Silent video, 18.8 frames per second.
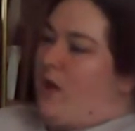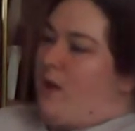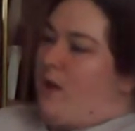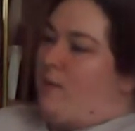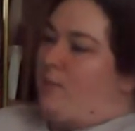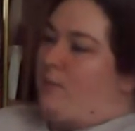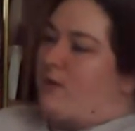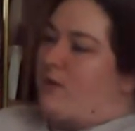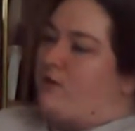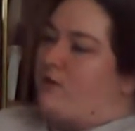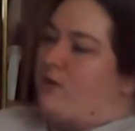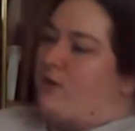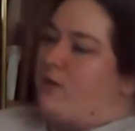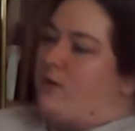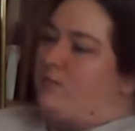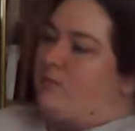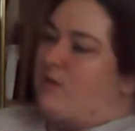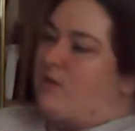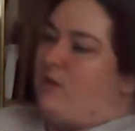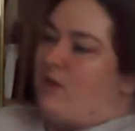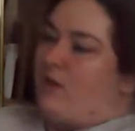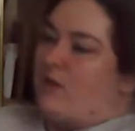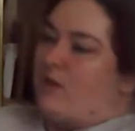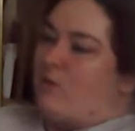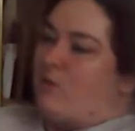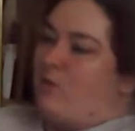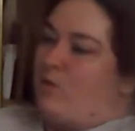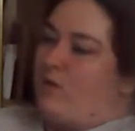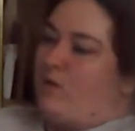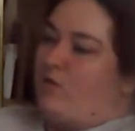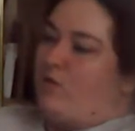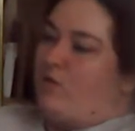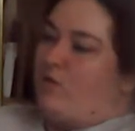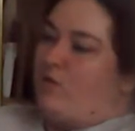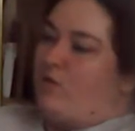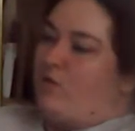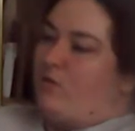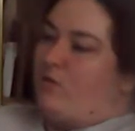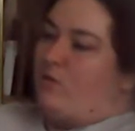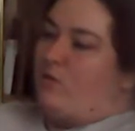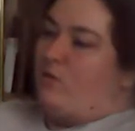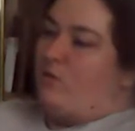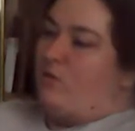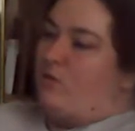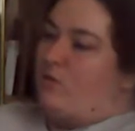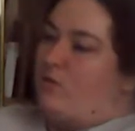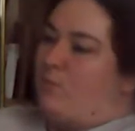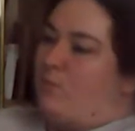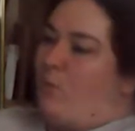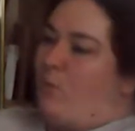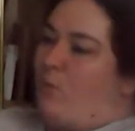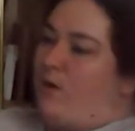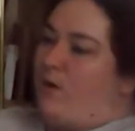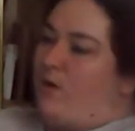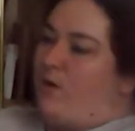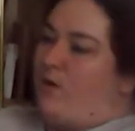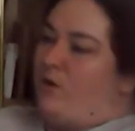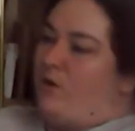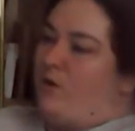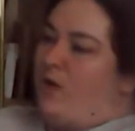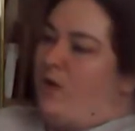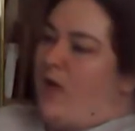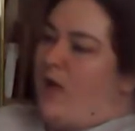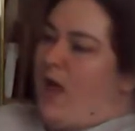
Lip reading: and picturing himself as one of whose boyhood